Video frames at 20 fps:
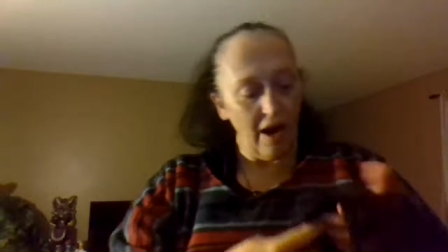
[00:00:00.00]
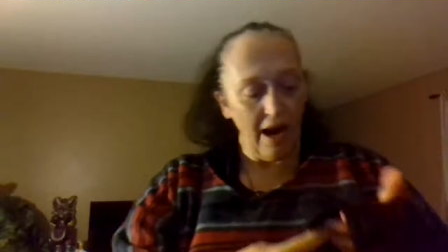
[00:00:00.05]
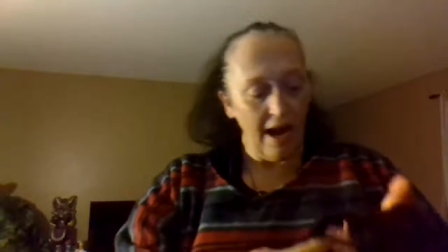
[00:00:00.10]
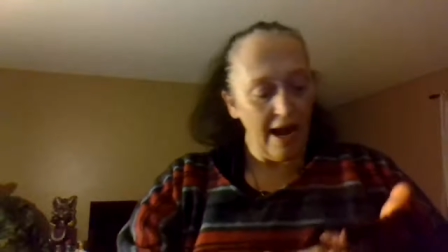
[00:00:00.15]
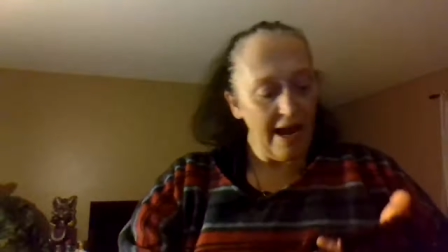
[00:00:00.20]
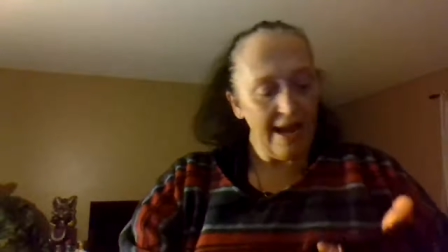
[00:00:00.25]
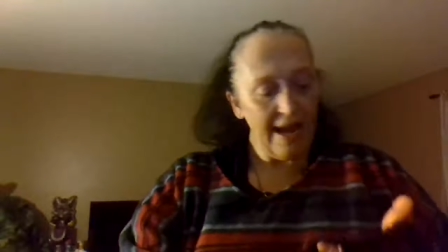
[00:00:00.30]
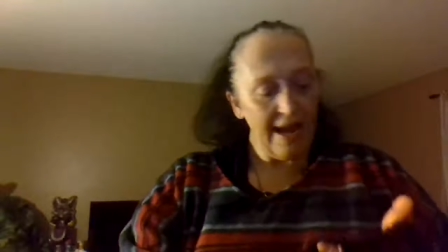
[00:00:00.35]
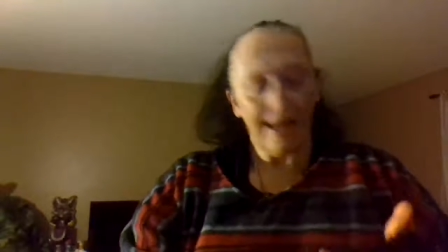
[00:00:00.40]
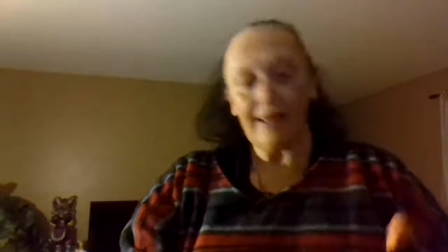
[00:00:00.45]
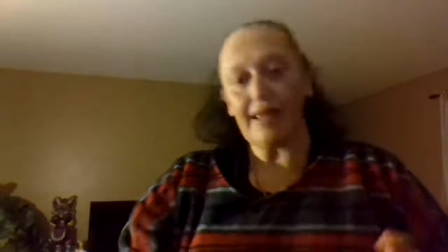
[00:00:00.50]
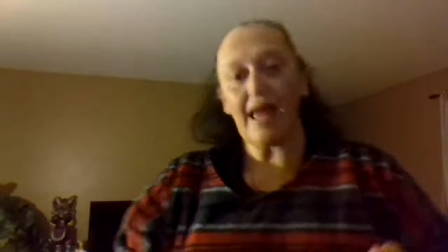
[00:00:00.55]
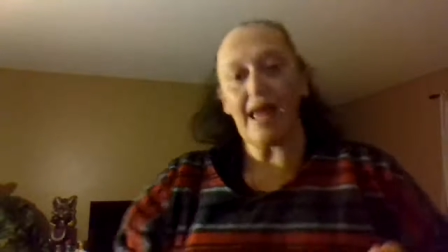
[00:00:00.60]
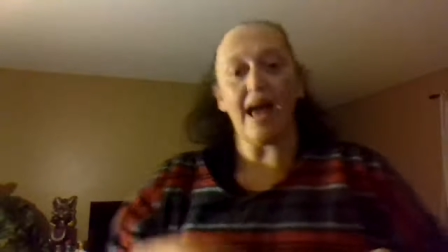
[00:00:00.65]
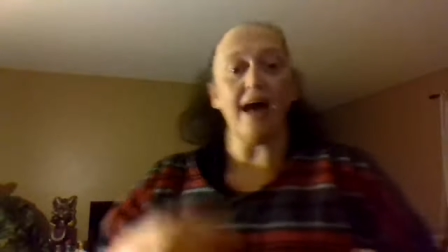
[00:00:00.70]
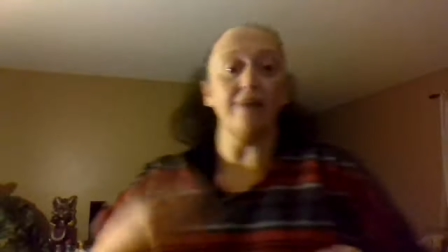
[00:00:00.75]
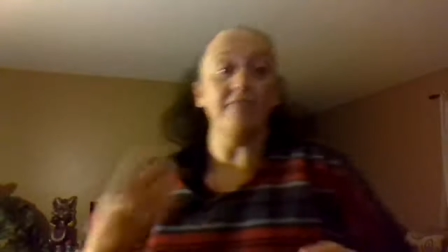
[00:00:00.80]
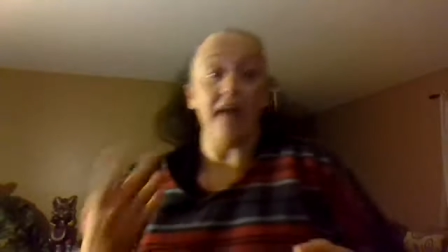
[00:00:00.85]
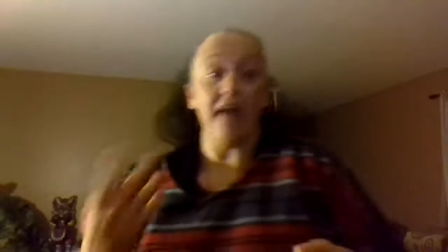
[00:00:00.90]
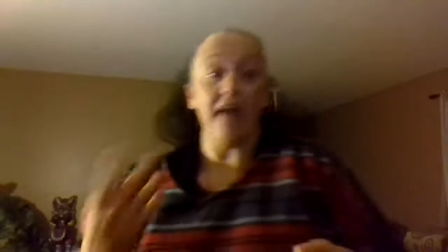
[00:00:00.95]
I
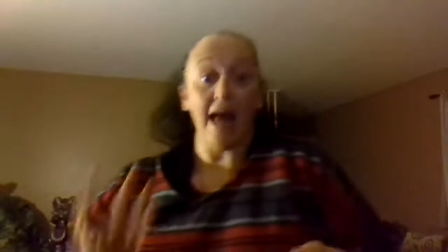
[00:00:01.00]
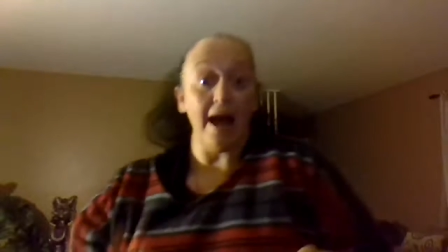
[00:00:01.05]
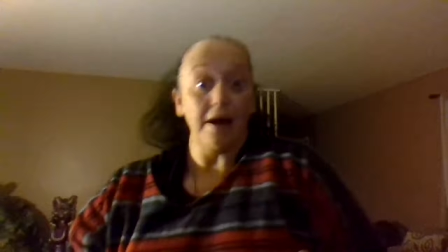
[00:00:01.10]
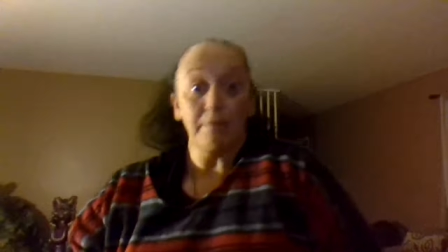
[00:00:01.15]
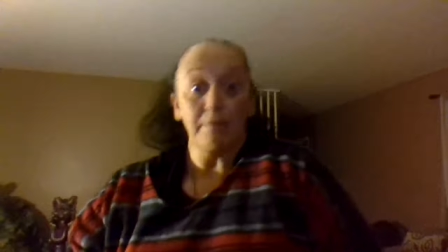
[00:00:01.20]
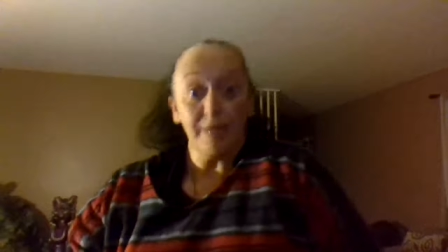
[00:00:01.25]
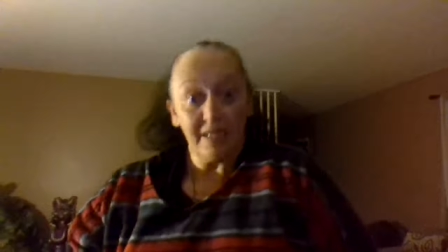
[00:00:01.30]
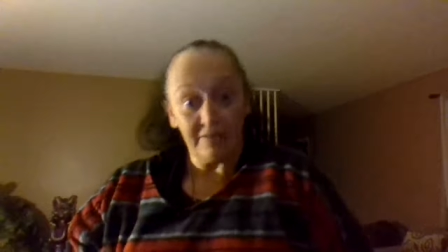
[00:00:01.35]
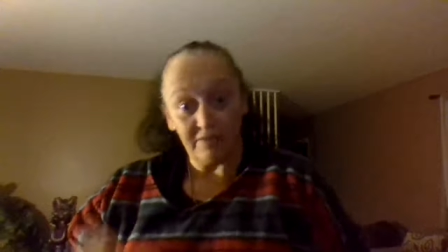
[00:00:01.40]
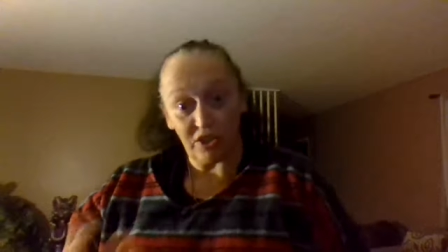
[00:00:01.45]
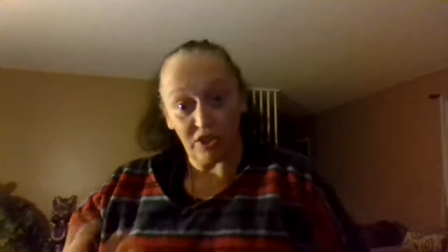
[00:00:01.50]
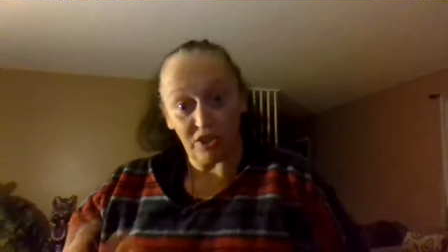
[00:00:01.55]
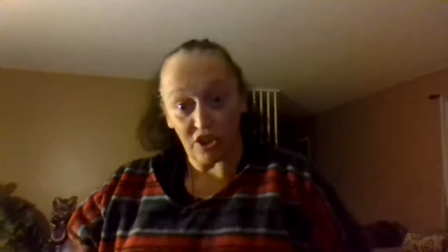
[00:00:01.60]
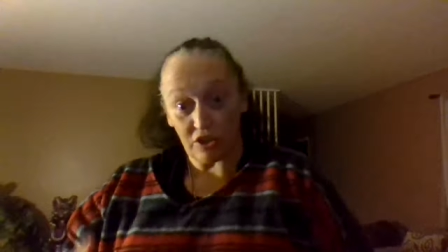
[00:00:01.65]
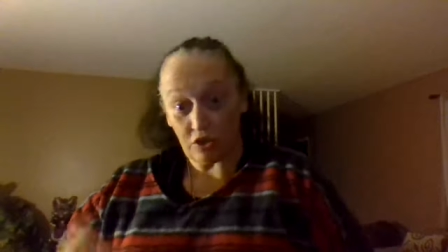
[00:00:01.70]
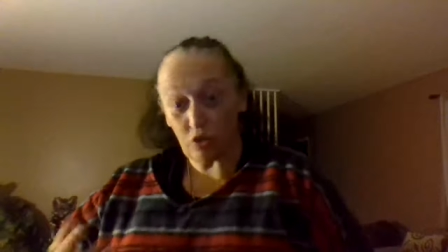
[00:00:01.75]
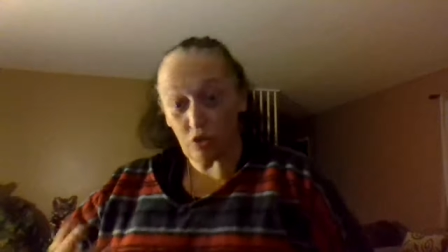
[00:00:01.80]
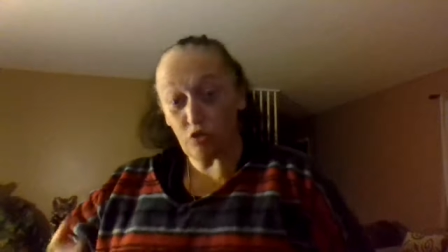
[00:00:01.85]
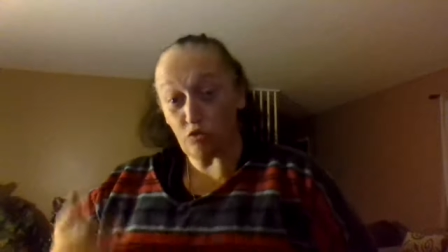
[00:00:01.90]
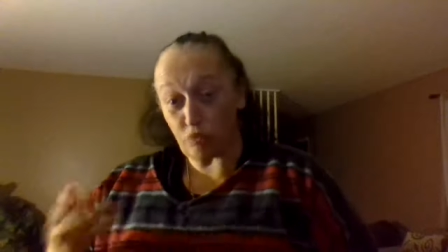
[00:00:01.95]
have a habit of
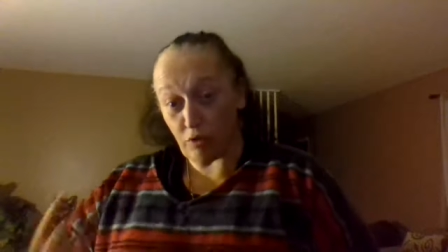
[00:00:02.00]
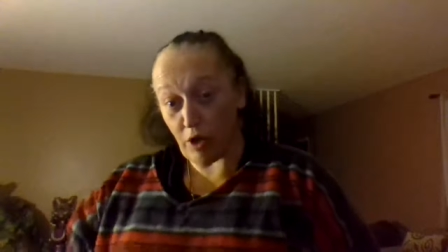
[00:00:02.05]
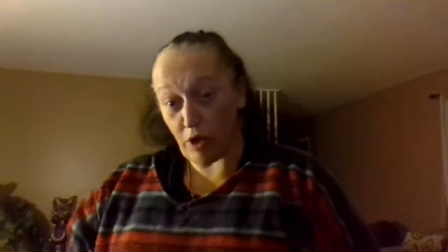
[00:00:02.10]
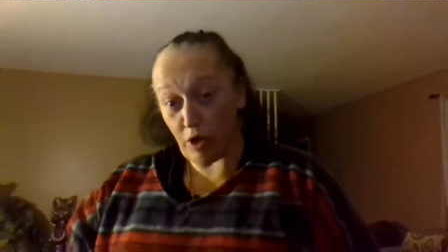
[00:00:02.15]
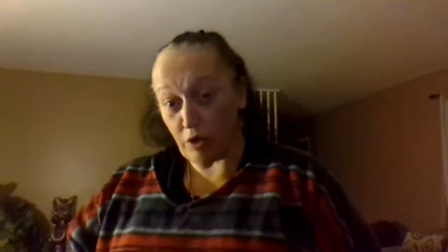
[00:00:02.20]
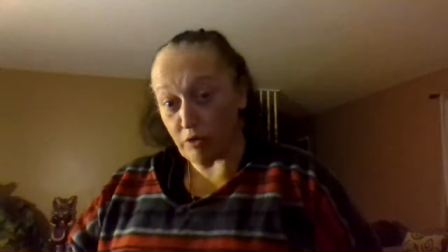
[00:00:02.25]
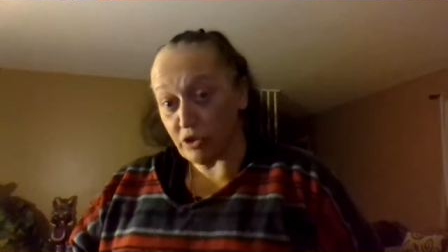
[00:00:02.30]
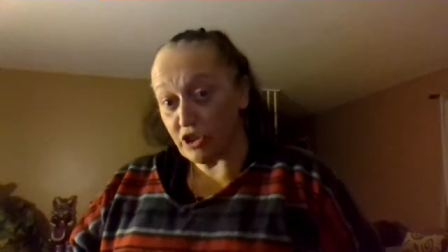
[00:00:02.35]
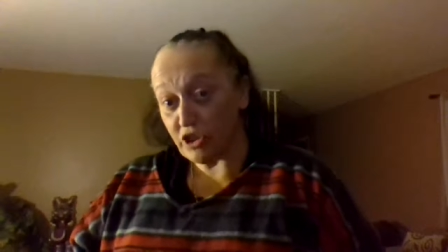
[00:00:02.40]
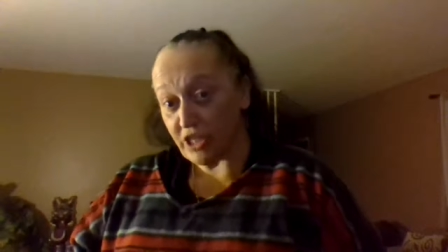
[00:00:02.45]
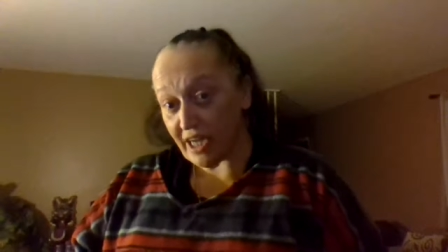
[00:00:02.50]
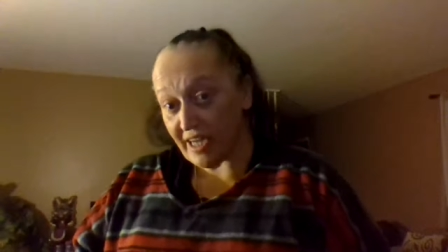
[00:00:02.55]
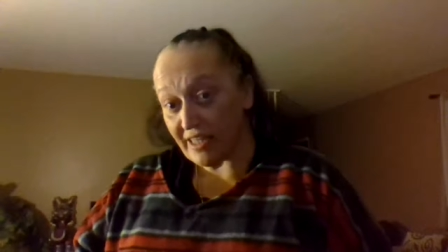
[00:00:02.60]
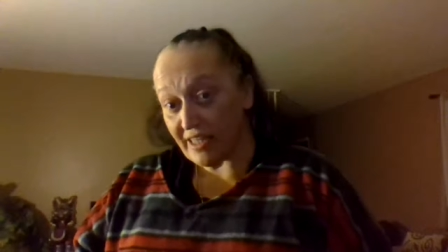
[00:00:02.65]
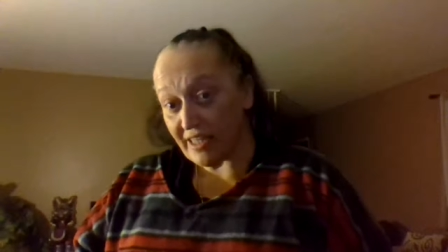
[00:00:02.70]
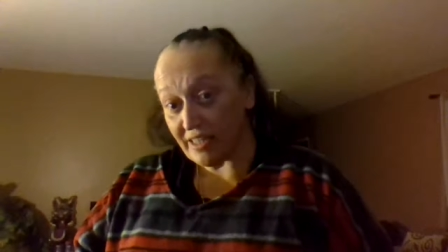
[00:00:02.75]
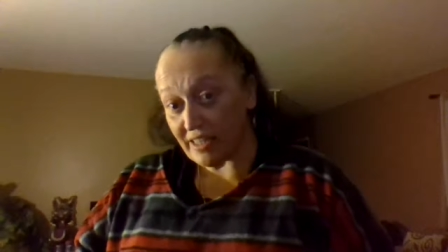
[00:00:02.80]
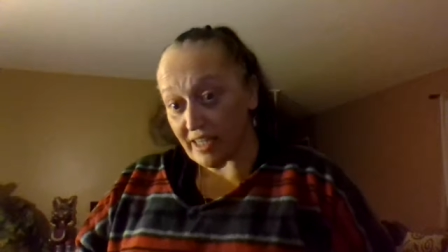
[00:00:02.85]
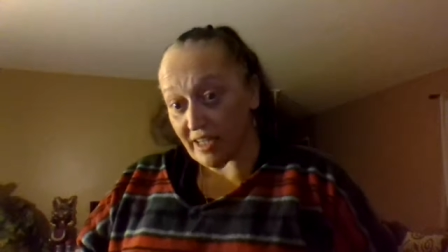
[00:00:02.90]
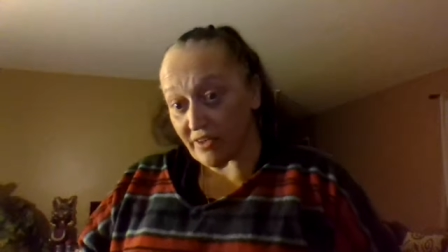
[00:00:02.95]
just crochet
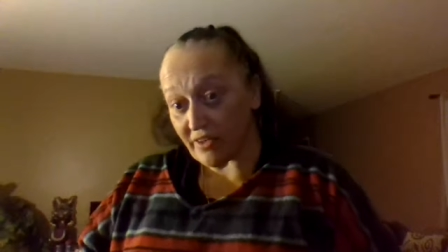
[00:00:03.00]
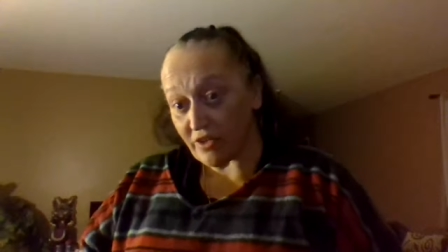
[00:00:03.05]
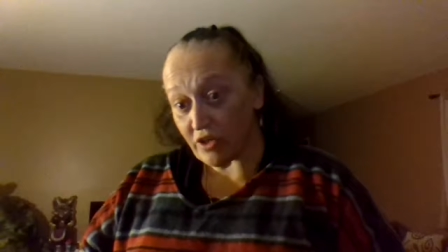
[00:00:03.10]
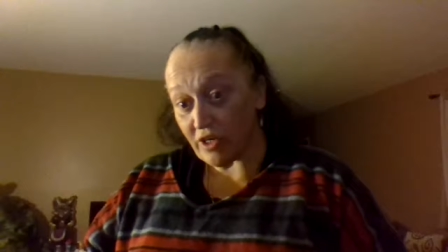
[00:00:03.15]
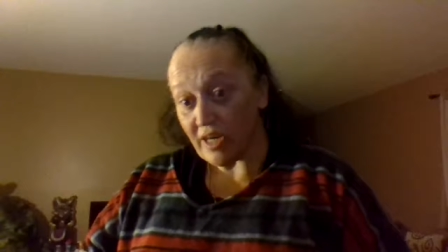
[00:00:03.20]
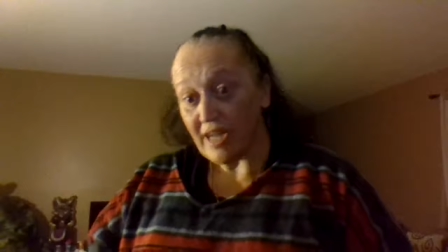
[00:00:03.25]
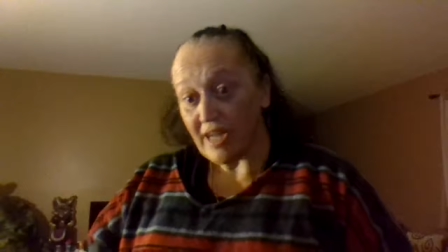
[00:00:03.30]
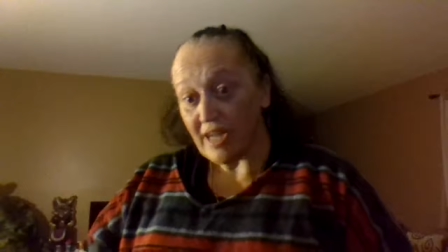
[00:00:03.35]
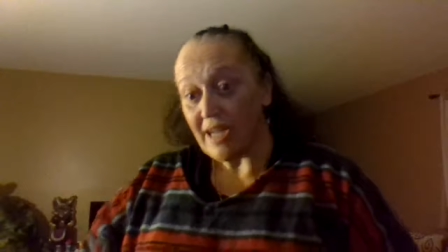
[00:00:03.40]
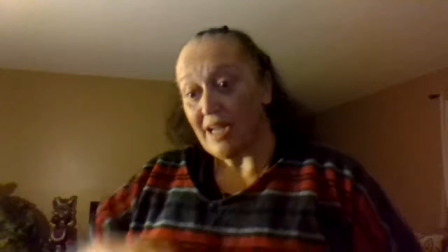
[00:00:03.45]
it together